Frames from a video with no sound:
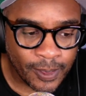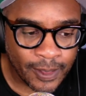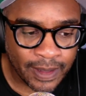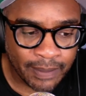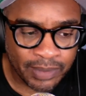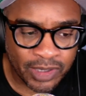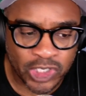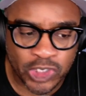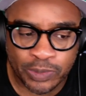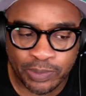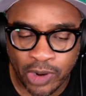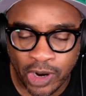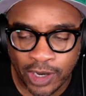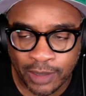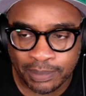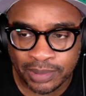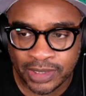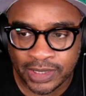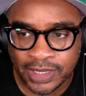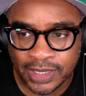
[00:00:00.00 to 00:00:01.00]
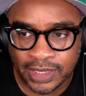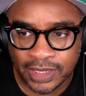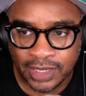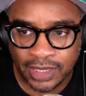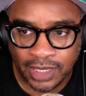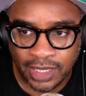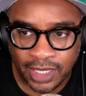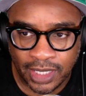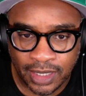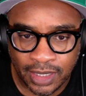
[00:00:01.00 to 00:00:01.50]
be a spark plug
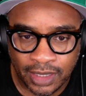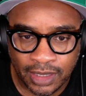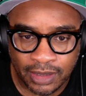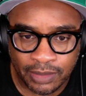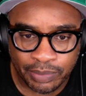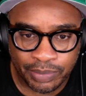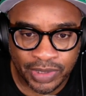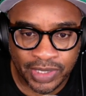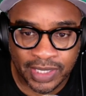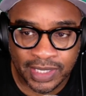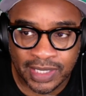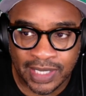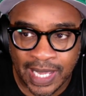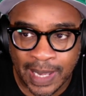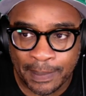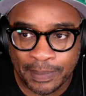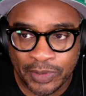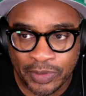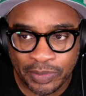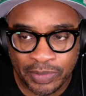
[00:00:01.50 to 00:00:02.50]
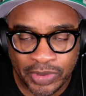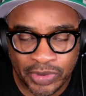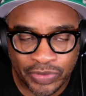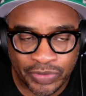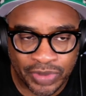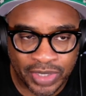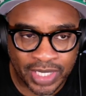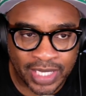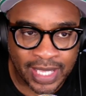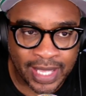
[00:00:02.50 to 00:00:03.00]
and be a
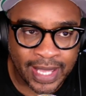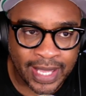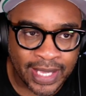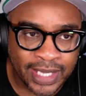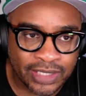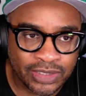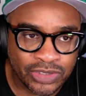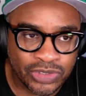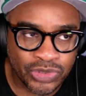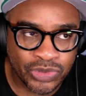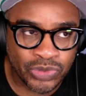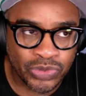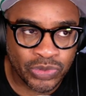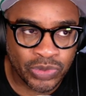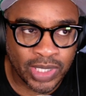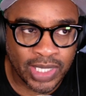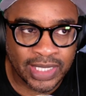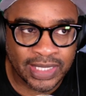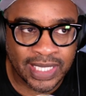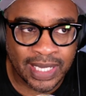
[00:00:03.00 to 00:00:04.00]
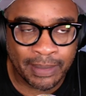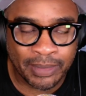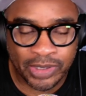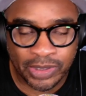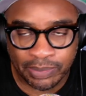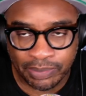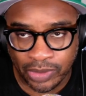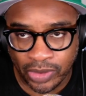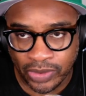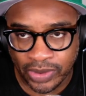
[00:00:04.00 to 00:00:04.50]
complimentary guy to a
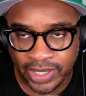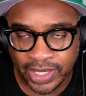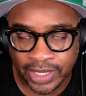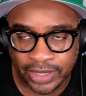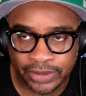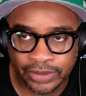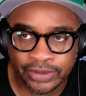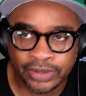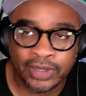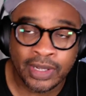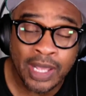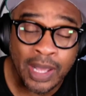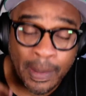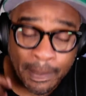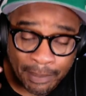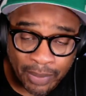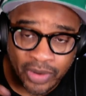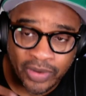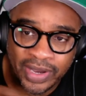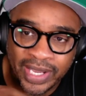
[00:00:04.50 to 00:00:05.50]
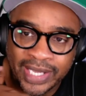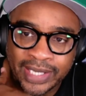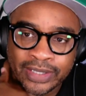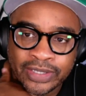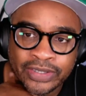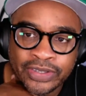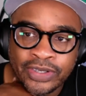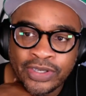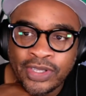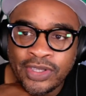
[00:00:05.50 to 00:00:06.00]
dominant ball handler.
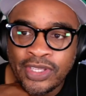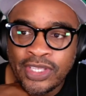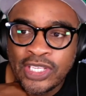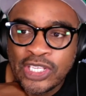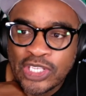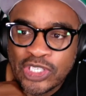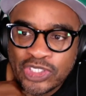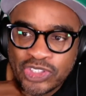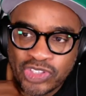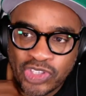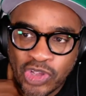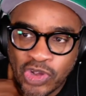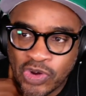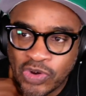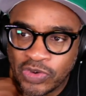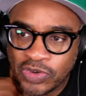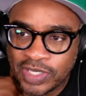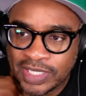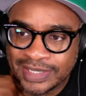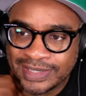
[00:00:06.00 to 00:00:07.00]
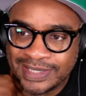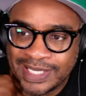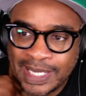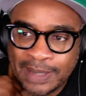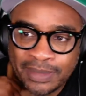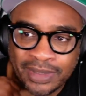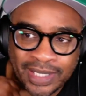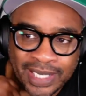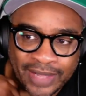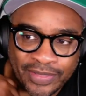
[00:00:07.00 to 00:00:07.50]
So a
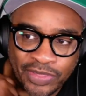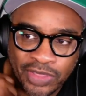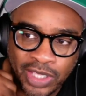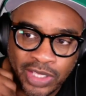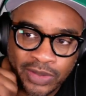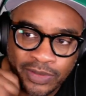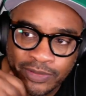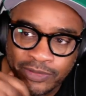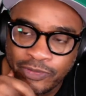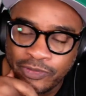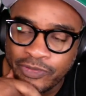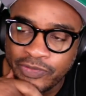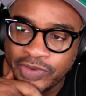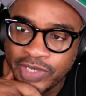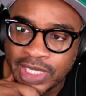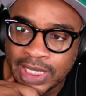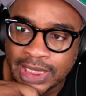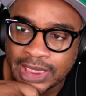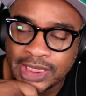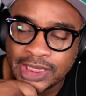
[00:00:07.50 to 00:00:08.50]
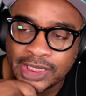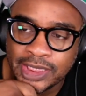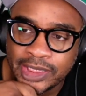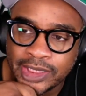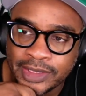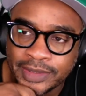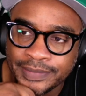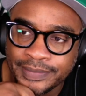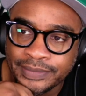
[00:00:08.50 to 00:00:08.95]
team that I think fits,